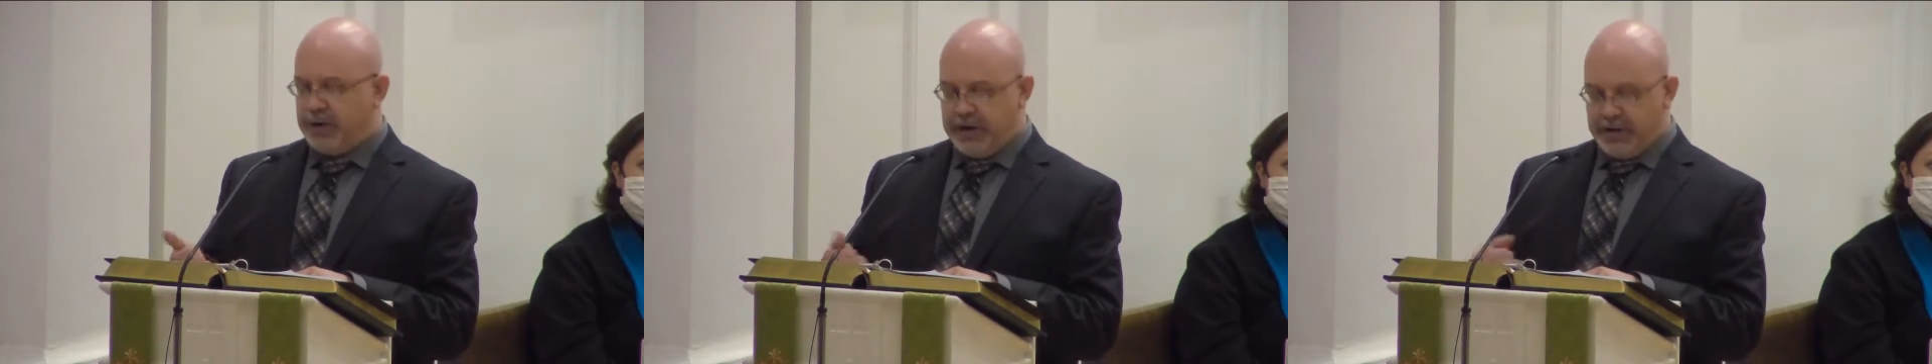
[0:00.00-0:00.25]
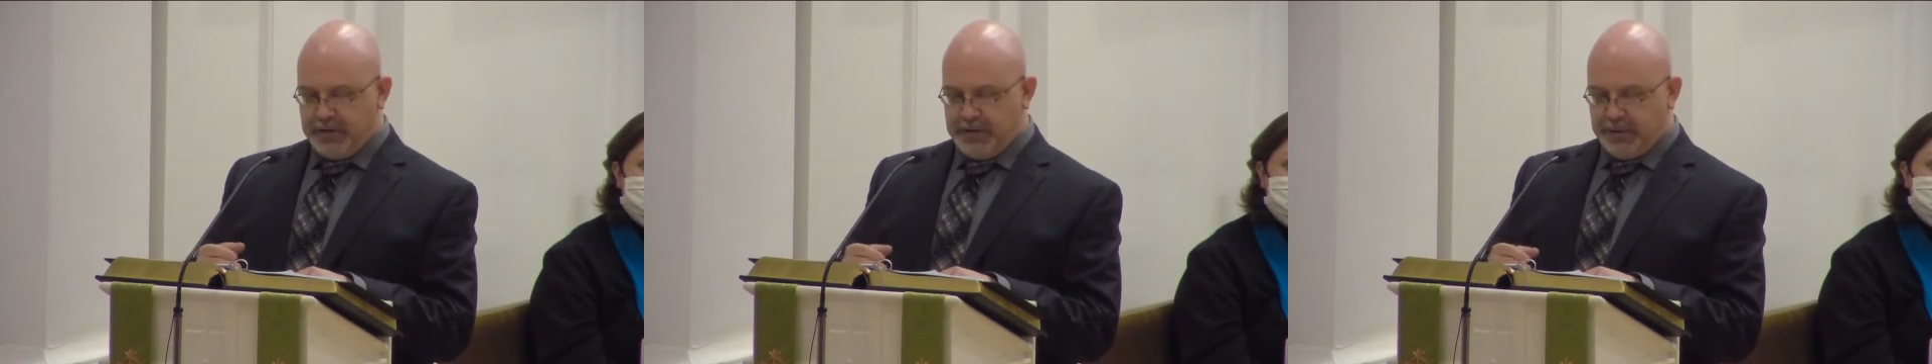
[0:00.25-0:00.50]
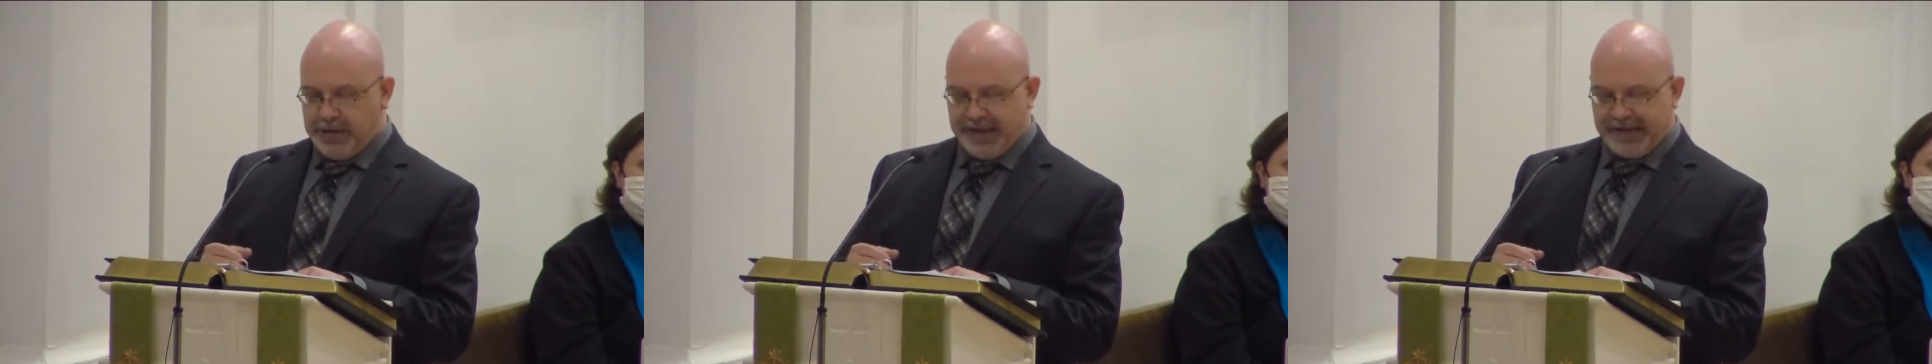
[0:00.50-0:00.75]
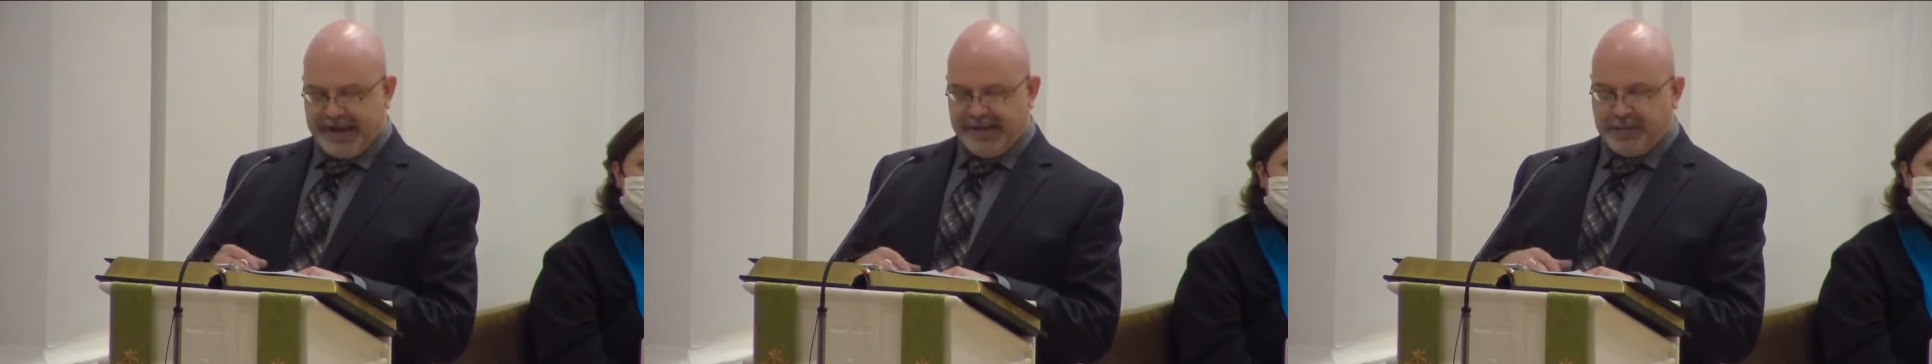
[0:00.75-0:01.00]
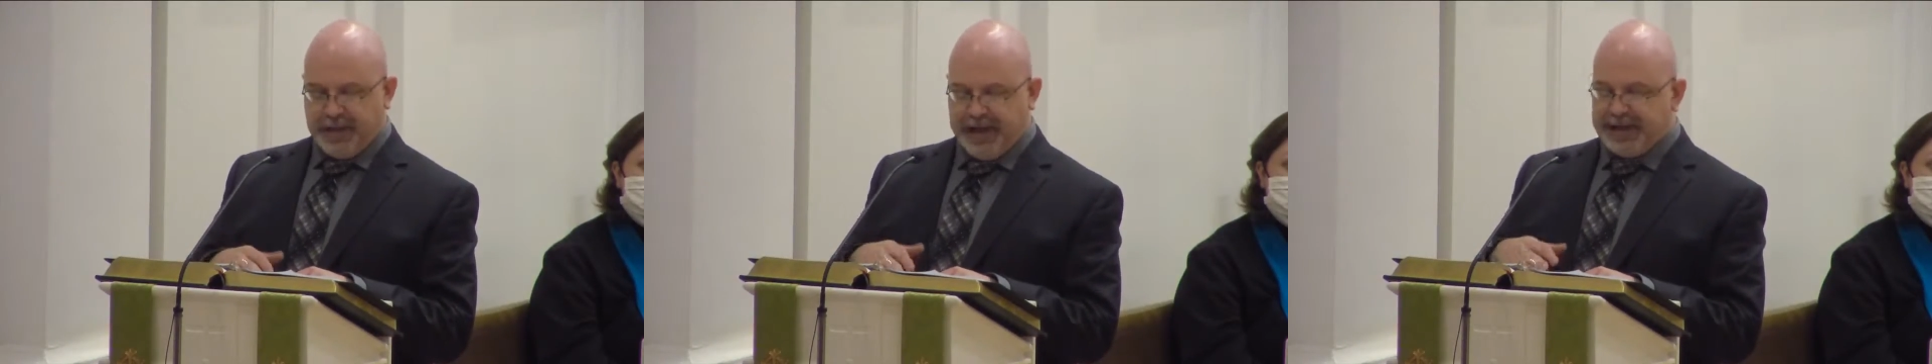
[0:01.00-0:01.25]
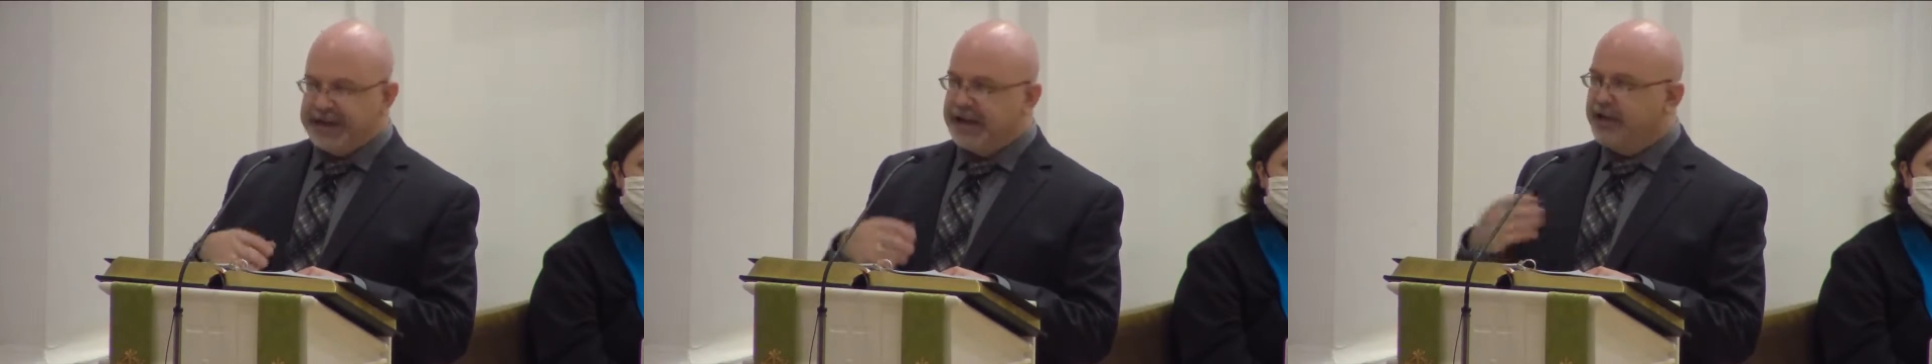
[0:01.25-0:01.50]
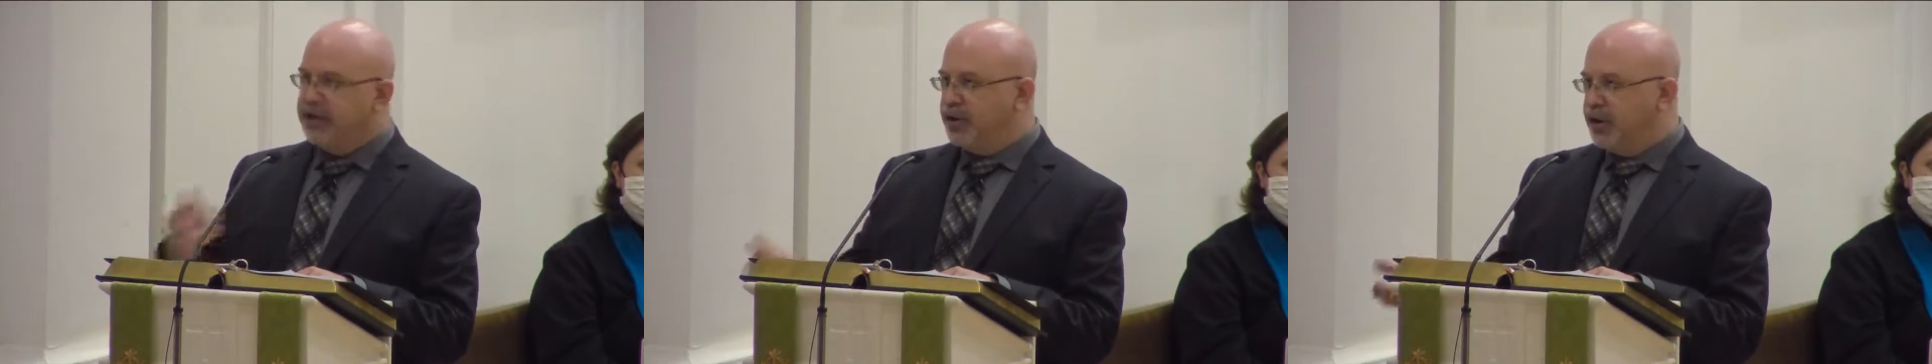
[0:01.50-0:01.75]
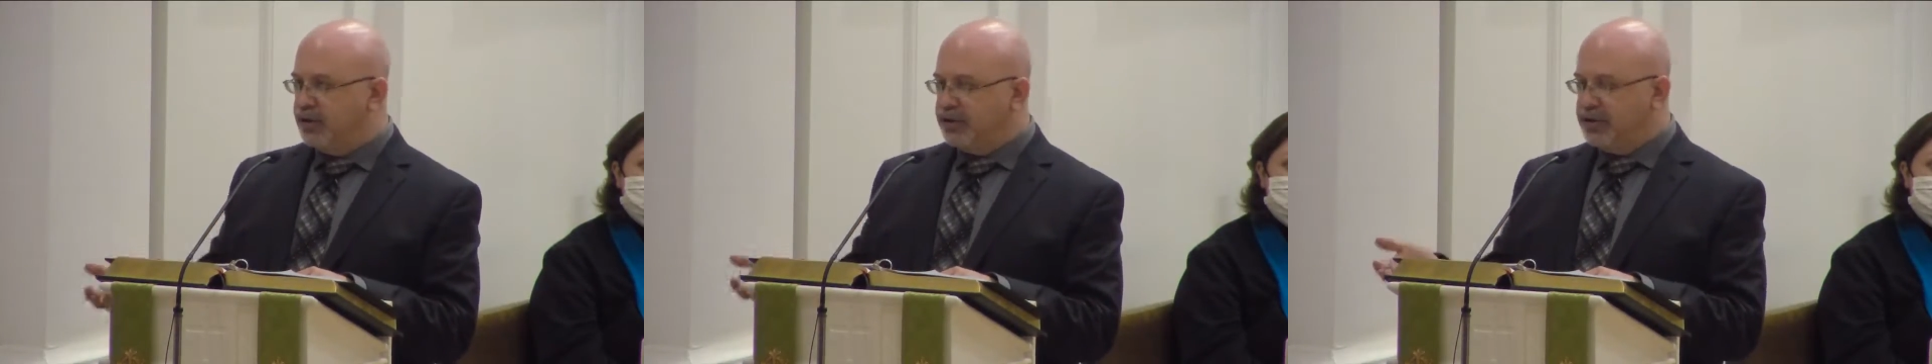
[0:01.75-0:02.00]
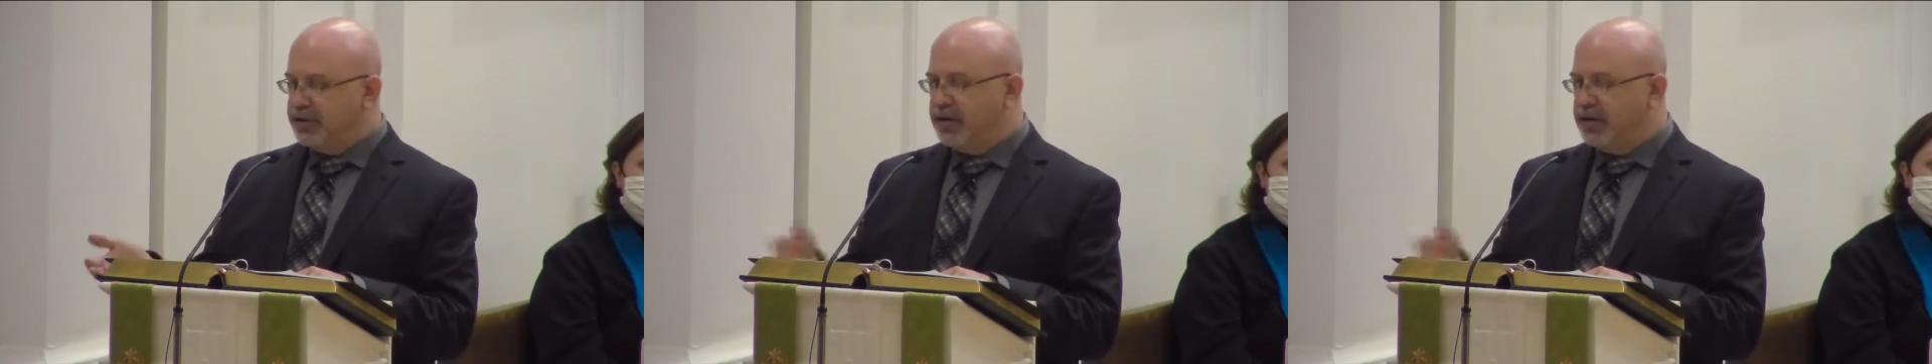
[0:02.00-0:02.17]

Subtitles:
where the blessings planted in good earth